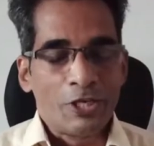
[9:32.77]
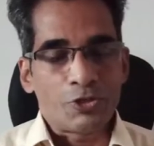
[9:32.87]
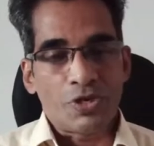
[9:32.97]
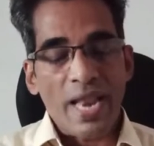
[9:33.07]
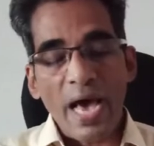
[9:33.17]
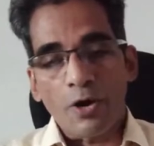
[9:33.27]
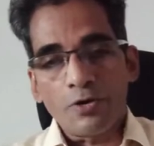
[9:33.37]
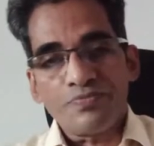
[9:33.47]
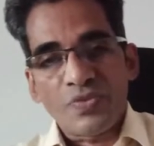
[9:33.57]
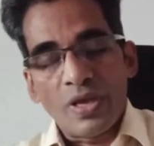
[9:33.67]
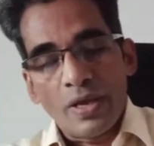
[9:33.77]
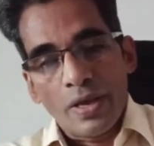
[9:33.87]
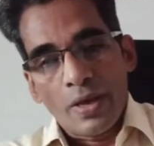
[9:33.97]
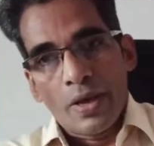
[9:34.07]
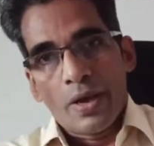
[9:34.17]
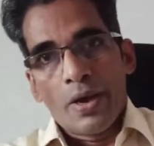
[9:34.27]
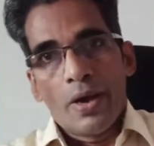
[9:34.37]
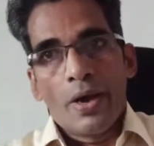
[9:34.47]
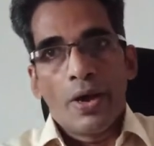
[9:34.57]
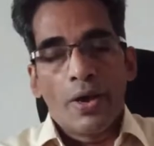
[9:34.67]
So now,
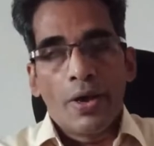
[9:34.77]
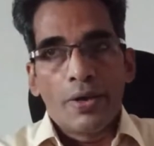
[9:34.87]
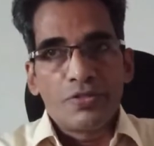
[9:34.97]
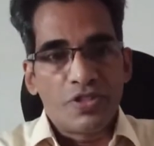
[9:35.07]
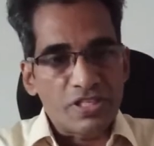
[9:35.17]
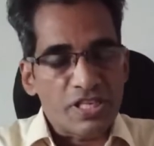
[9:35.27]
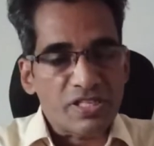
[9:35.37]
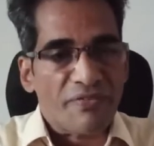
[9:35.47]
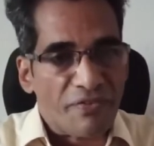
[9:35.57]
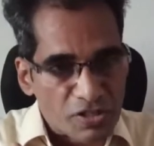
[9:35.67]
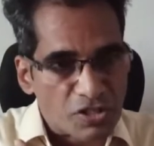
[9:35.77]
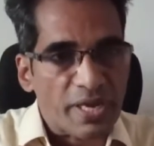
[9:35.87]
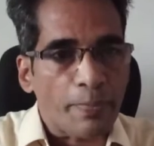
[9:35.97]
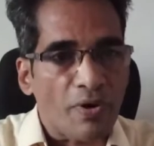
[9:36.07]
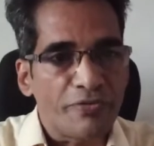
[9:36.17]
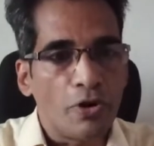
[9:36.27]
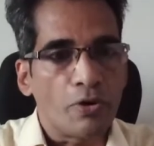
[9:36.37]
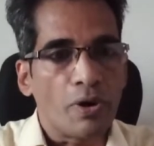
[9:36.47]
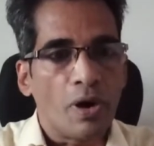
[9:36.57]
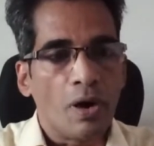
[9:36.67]
this is the first step of
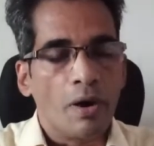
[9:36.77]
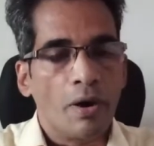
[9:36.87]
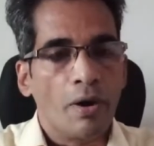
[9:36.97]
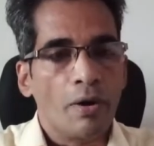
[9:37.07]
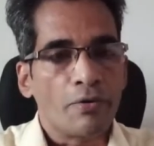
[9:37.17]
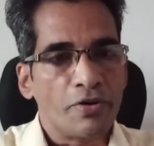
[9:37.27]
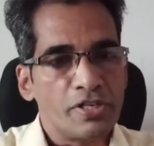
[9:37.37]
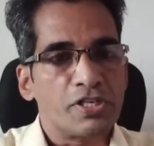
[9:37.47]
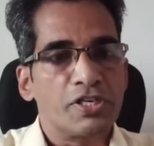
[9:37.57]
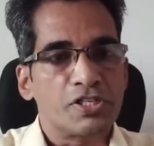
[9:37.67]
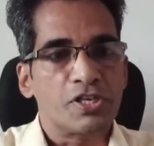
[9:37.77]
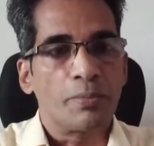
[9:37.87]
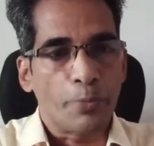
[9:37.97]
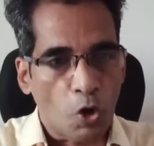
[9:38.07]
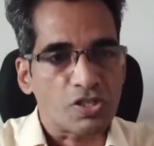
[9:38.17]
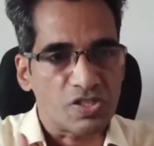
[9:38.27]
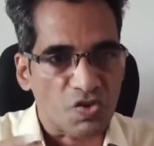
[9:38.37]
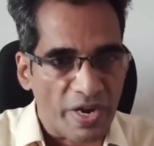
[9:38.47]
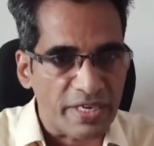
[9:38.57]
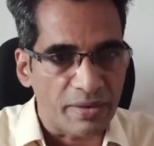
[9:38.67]
your research process,
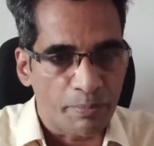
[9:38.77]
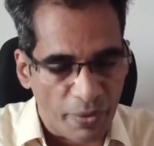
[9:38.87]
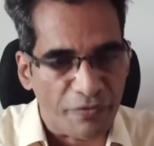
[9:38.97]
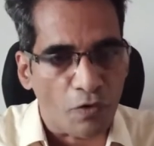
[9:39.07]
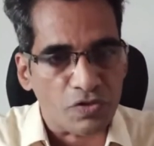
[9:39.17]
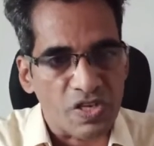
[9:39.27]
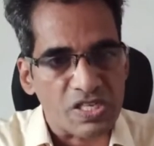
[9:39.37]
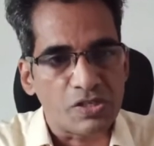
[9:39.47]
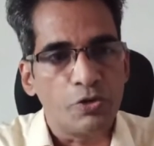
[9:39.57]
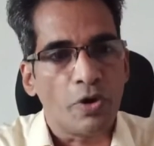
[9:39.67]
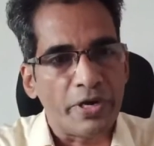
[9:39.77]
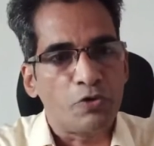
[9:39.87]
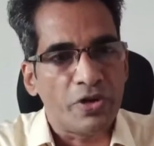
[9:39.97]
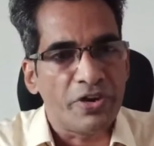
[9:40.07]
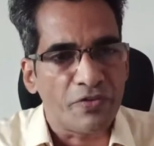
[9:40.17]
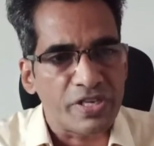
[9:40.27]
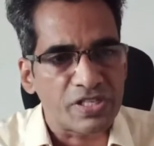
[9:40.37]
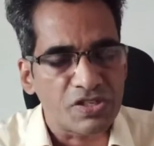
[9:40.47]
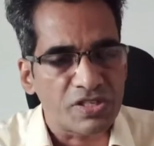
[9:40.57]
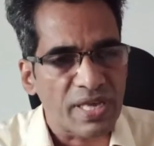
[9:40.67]
right? Before this, you are into any
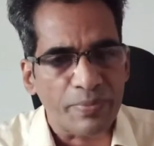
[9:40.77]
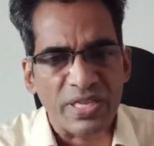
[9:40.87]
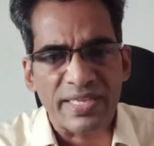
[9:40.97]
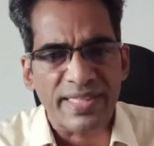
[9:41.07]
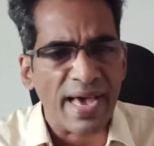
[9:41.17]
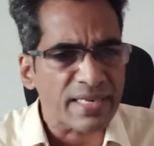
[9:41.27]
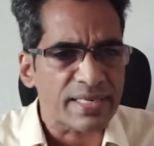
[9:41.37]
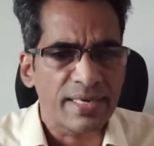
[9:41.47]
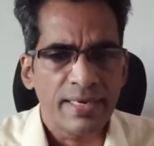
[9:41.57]
research or something like that?